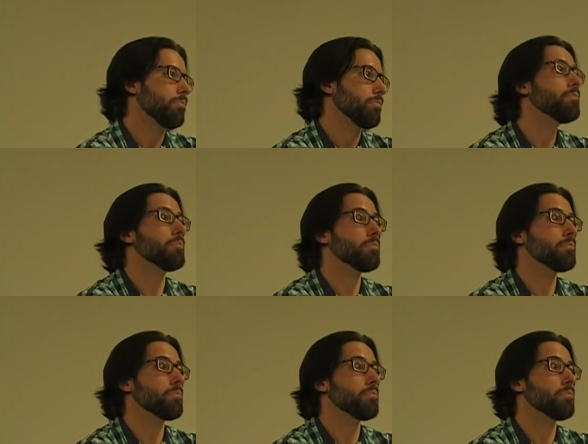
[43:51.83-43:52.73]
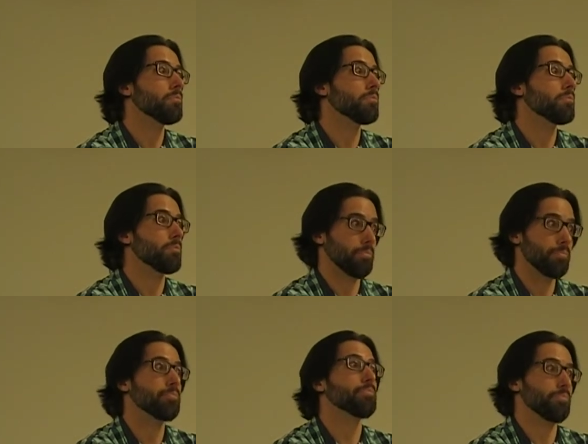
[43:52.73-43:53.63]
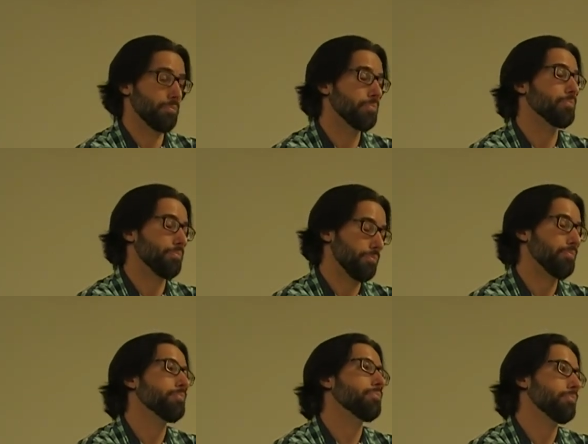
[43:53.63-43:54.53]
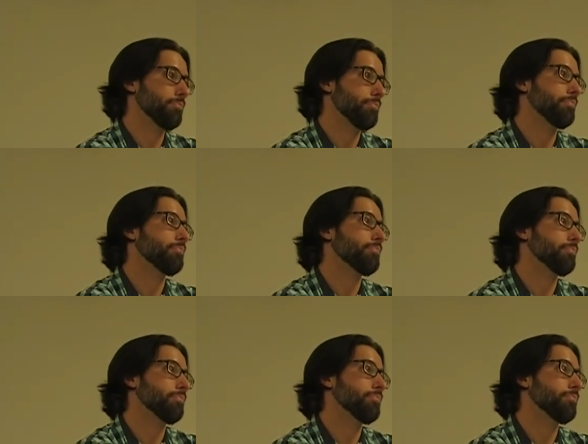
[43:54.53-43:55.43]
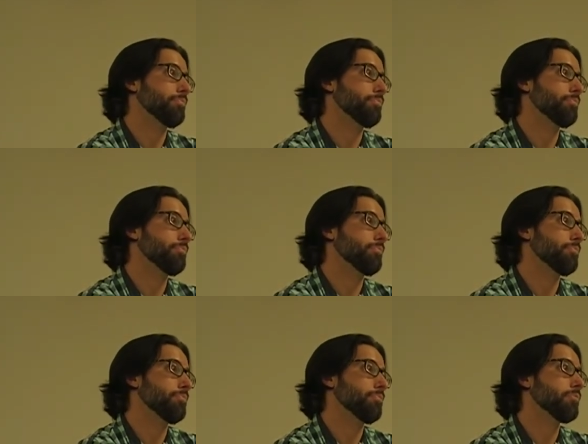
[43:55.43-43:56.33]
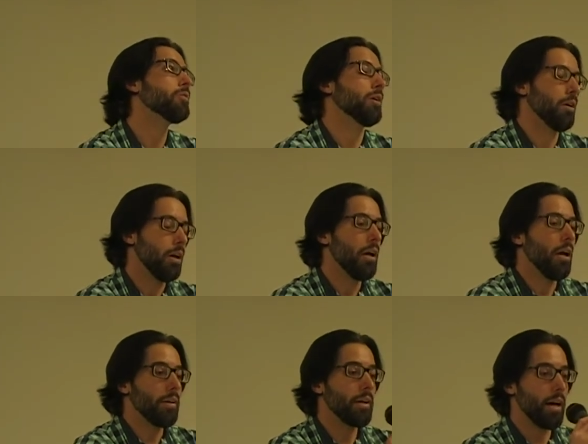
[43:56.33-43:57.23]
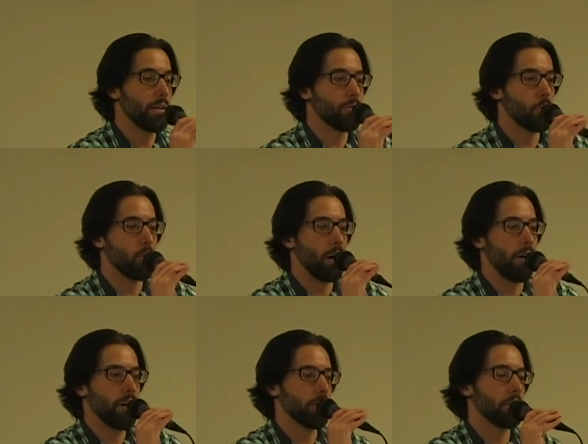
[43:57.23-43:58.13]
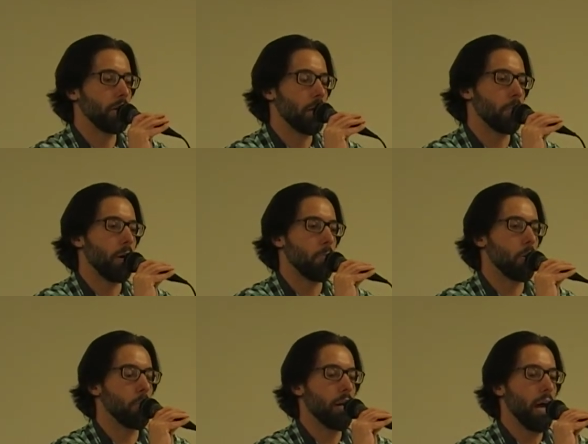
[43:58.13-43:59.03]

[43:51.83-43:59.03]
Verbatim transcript: free swimming fish, but I mean they're having major effects on our native bird populations. Yeah, so I've actually got a, a permit